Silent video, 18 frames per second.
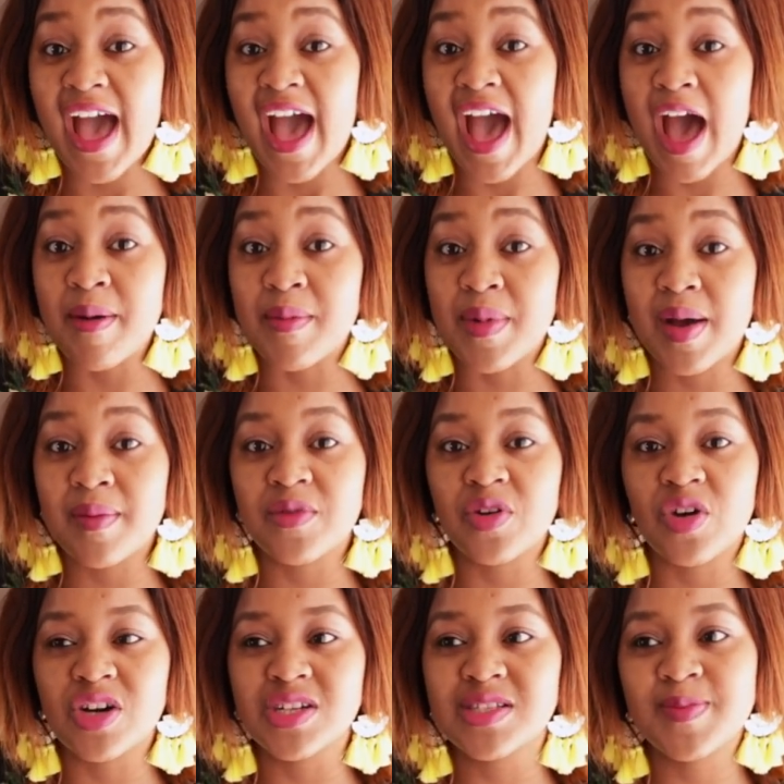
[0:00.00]

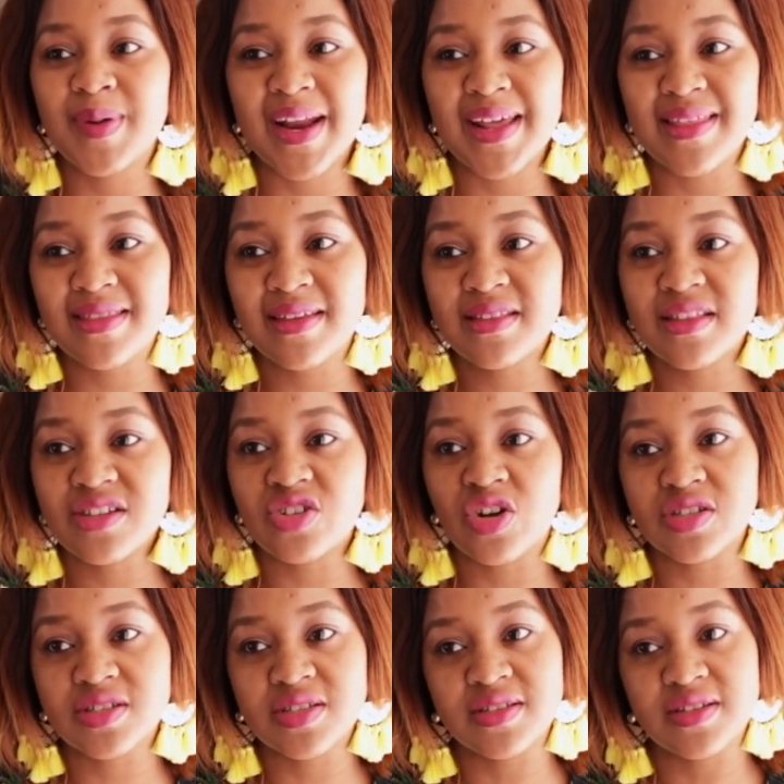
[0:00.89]
I'm not. But I think the
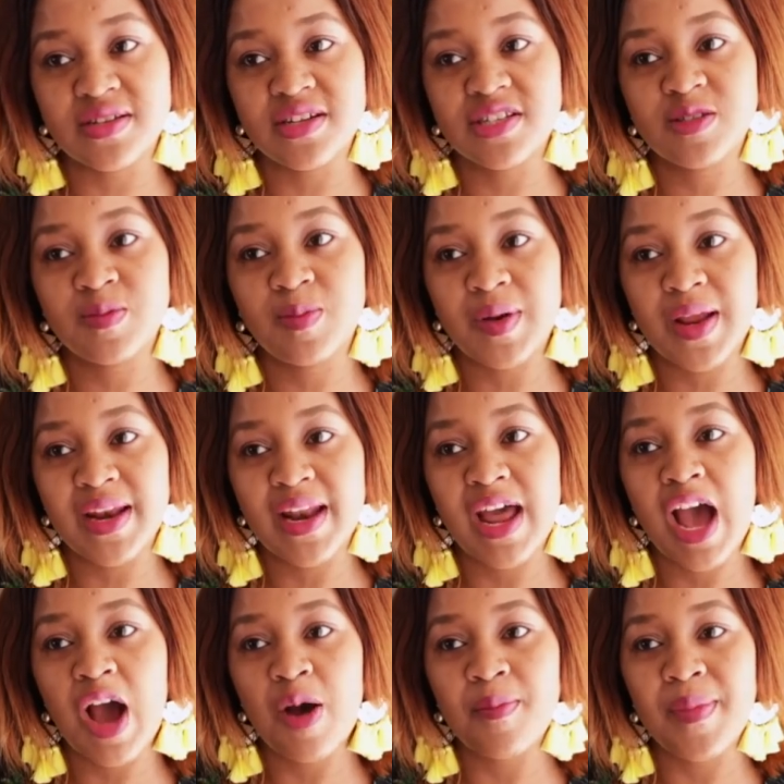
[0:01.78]
doctor did explain
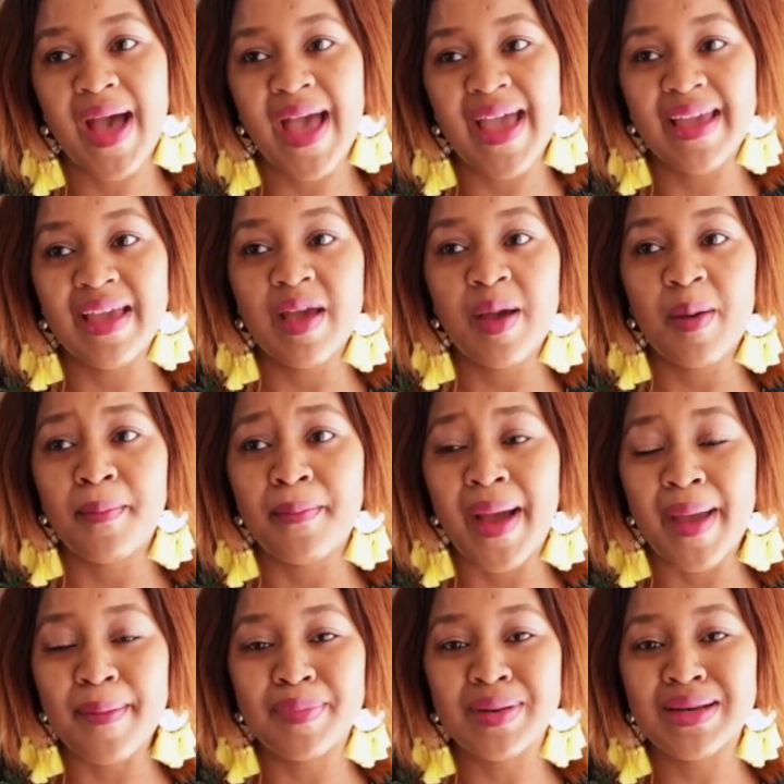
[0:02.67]
how my
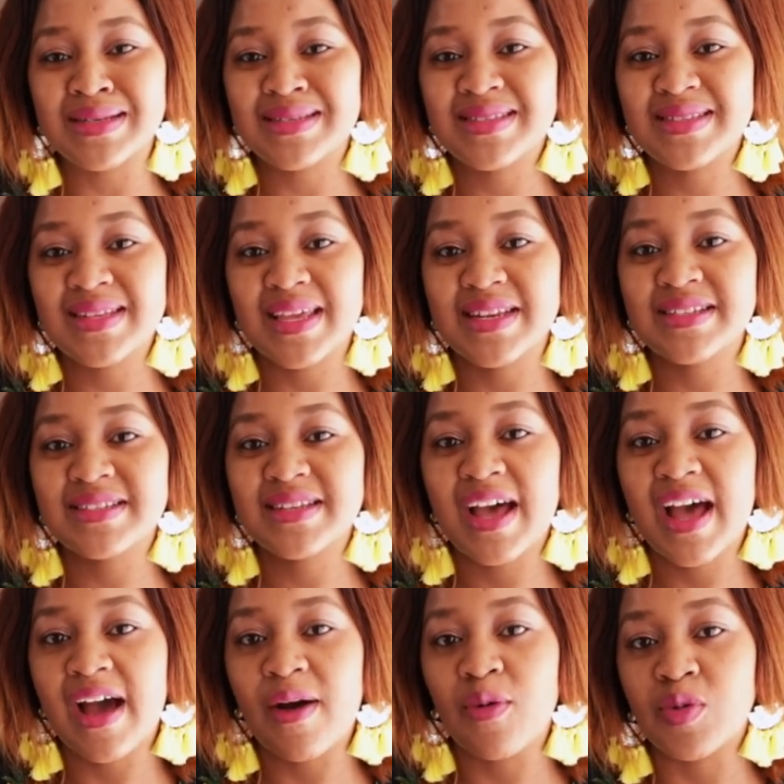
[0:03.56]

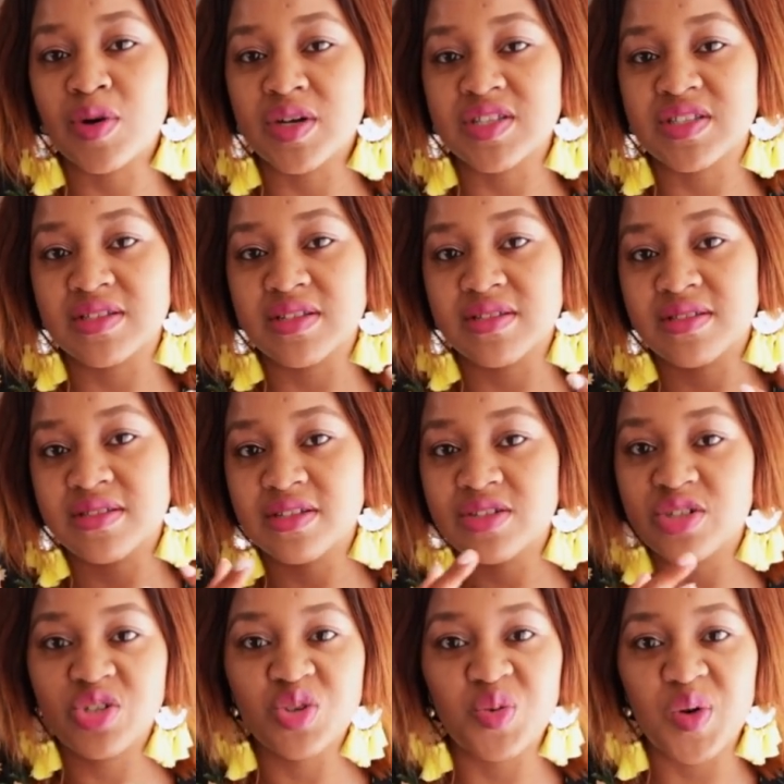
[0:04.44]
placenta was
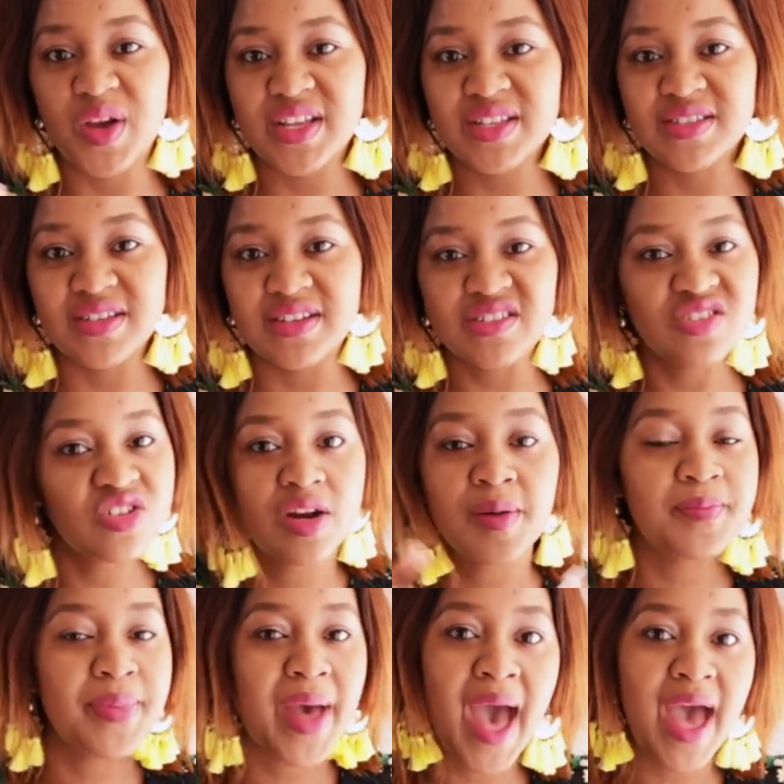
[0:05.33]
situated. It's
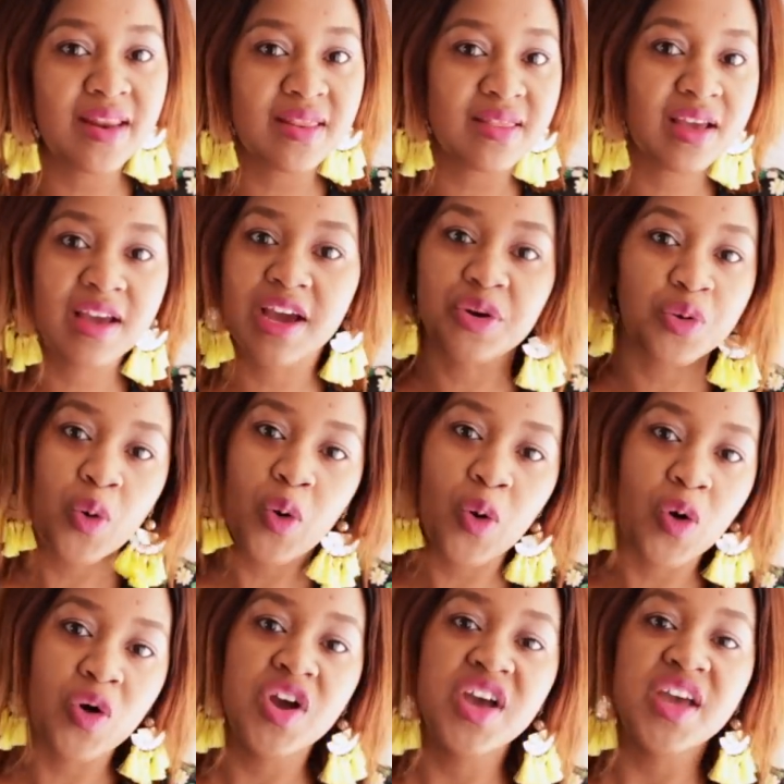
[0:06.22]
not a bad thing at
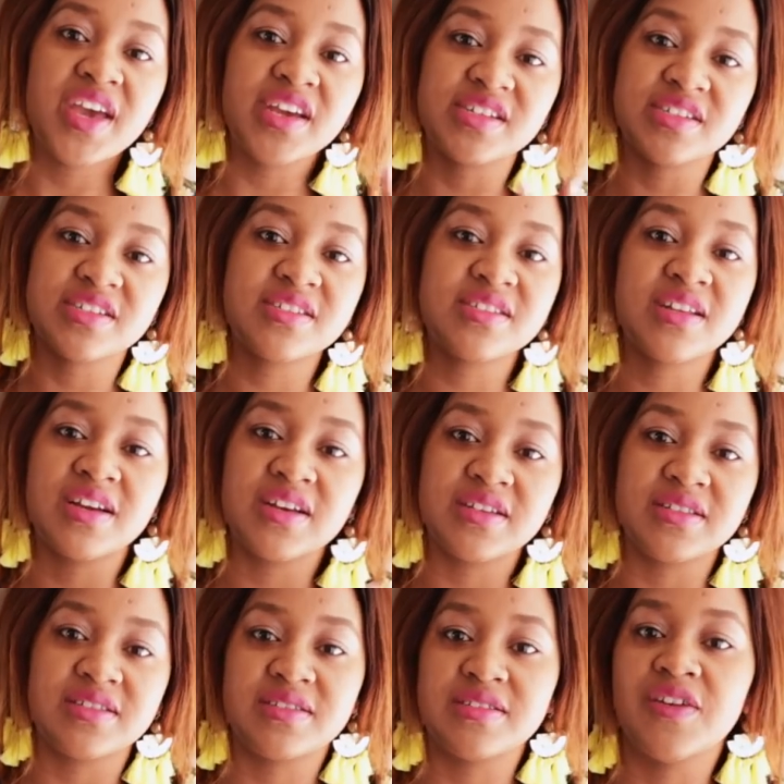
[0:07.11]
all. It's just
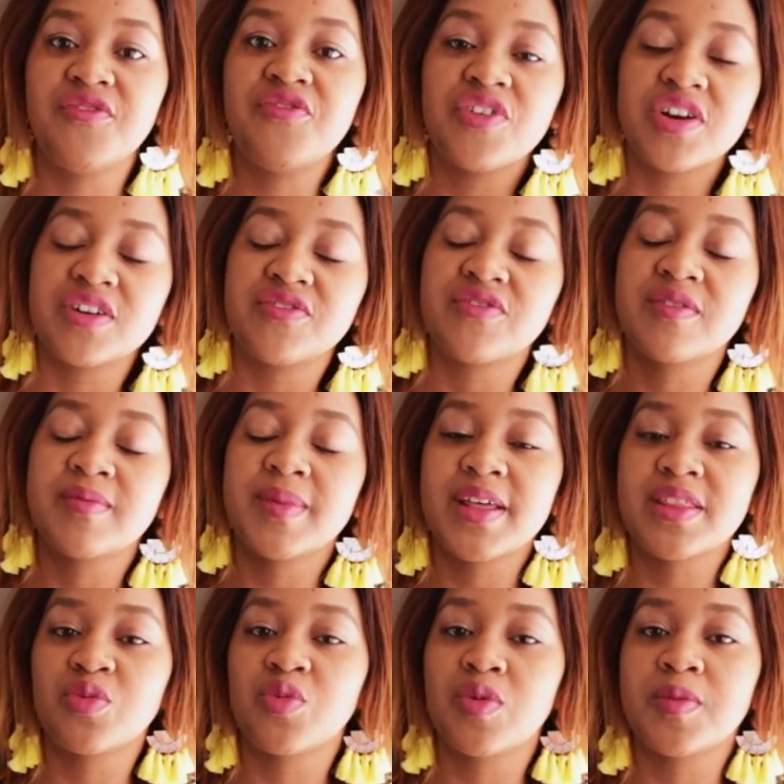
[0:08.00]
it's different from
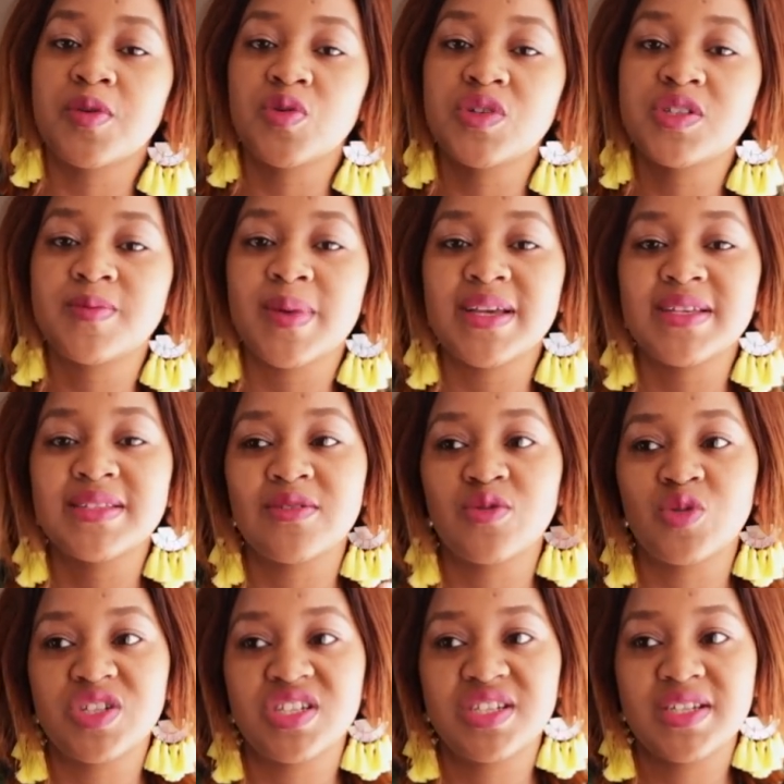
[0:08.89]
other women,
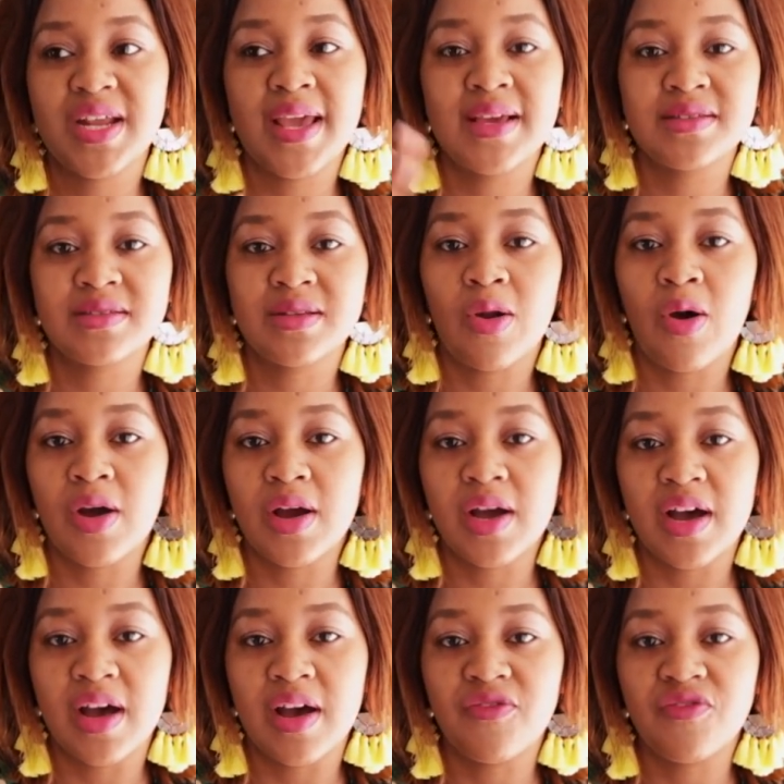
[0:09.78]
which takes
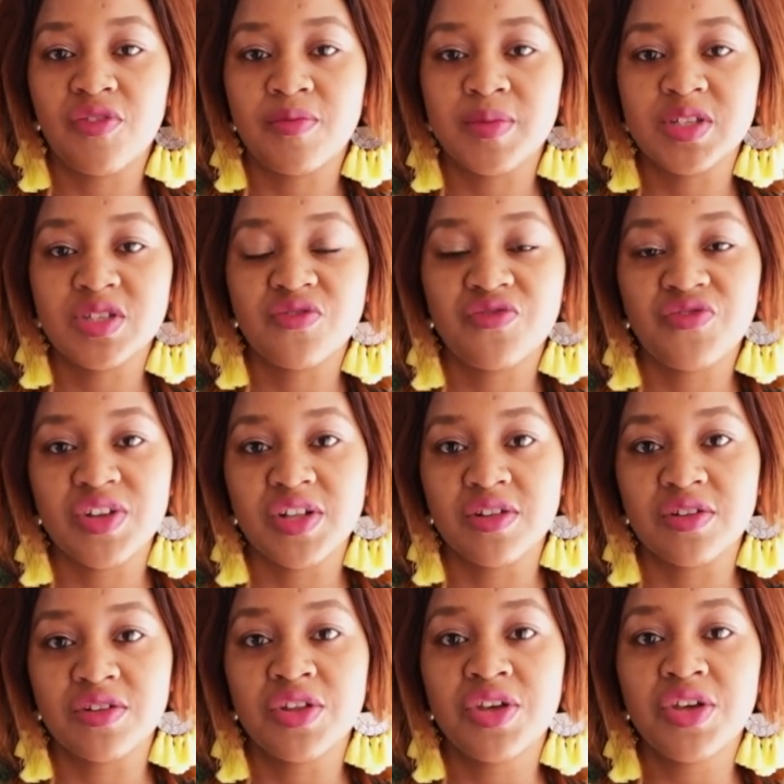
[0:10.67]
longer for me to
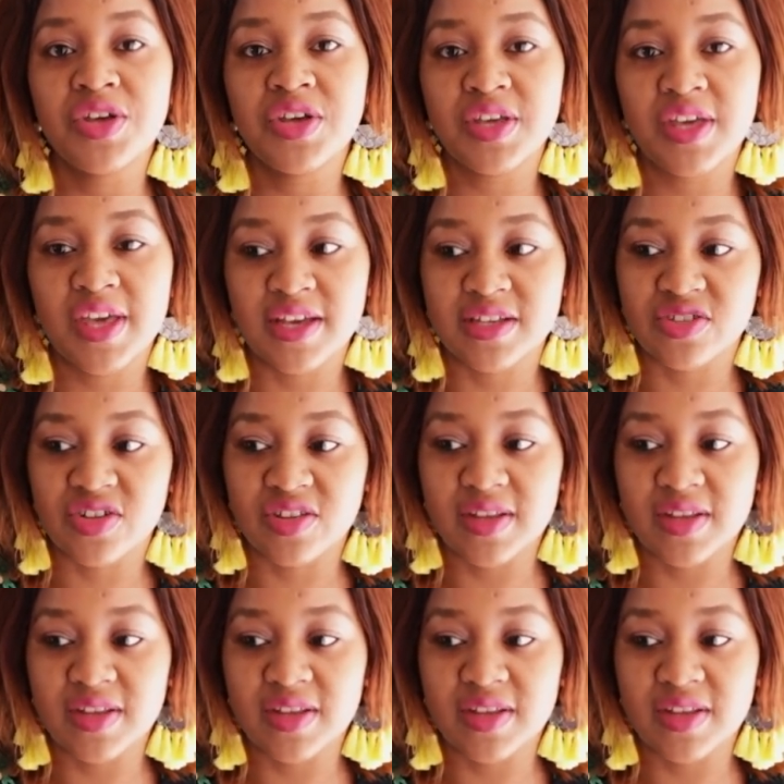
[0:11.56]
feel kicks